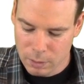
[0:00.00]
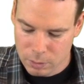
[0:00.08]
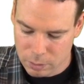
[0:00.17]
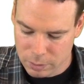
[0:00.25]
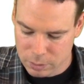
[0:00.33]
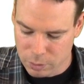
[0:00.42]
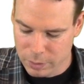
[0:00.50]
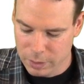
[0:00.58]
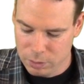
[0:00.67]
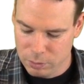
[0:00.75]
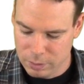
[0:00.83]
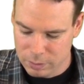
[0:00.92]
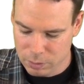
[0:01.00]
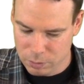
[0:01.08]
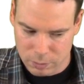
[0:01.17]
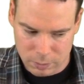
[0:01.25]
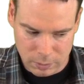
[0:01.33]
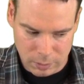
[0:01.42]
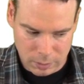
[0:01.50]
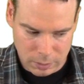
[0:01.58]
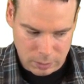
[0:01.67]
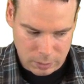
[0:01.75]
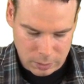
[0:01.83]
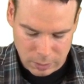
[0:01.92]
So let's go ahead and do this integral.
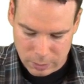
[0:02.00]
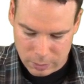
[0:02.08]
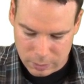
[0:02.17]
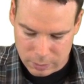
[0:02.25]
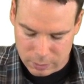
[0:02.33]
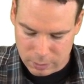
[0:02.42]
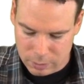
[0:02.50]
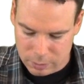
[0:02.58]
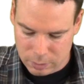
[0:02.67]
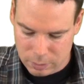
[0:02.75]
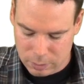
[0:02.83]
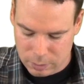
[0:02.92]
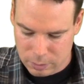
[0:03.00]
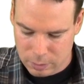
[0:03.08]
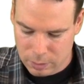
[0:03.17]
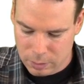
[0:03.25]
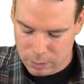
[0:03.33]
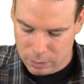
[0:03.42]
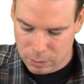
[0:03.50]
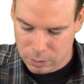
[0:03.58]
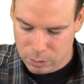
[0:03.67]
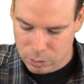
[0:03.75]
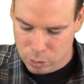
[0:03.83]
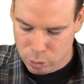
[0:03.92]
This is
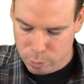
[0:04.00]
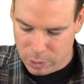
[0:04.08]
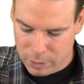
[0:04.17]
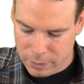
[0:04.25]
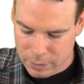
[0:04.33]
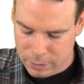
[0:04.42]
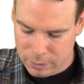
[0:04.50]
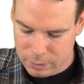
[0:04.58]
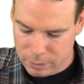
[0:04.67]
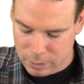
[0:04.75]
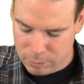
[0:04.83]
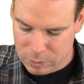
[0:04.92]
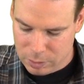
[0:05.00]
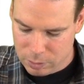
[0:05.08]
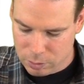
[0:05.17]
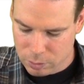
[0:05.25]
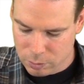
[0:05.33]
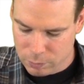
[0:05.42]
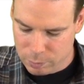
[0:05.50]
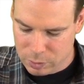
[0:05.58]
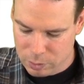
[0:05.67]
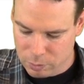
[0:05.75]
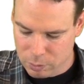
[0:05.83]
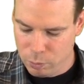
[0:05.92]
2 pi times the integral from
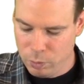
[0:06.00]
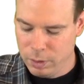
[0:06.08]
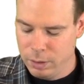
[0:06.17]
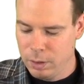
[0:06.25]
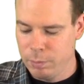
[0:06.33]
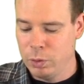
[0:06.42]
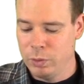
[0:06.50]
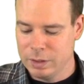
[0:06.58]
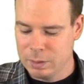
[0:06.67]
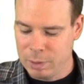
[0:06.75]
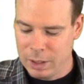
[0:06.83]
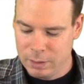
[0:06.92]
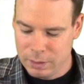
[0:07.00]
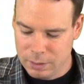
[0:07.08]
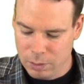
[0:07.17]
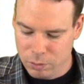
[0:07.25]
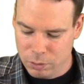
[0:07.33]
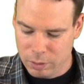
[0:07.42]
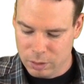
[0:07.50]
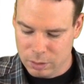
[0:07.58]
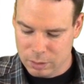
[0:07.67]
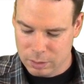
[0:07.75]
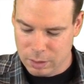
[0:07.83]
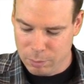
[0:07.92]
0 to 1. I'm going to expand this out so I
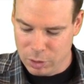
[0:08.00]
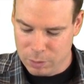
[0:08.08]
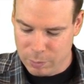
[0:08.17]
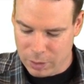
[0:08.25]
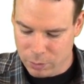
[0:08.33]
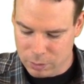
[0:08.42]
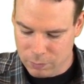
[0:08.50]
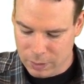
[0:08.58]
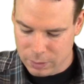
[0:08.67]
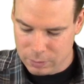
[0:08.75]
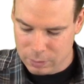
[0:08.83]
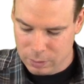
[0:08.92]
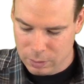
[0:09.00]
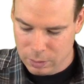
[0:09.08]
just get a bunch of powers of x.